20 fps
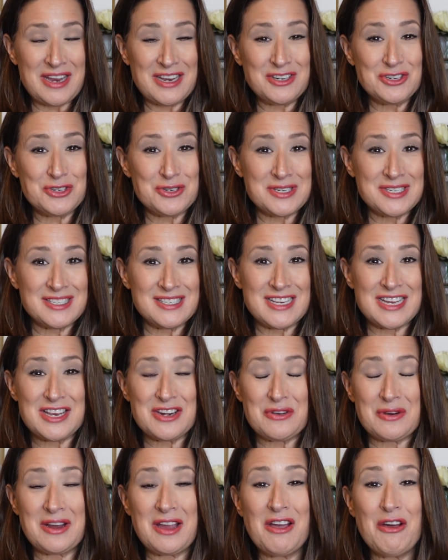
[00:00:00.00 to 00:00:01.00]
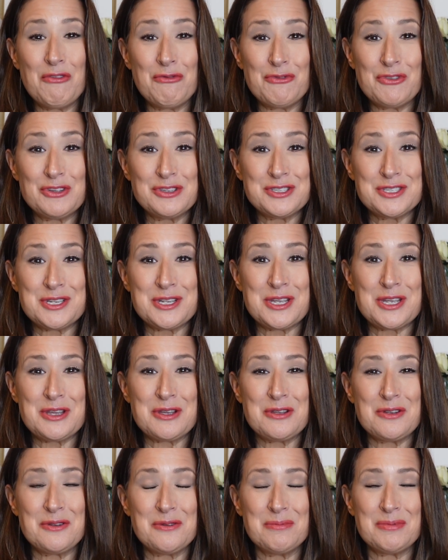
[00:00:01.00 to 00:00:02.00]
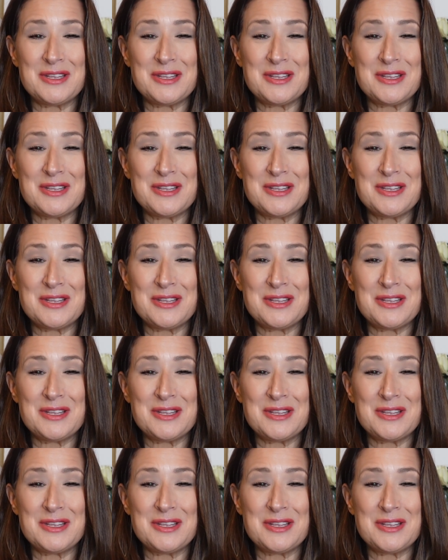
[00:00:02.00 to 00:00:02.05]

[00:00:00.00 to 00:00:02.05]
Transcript: interesting or helpful to you,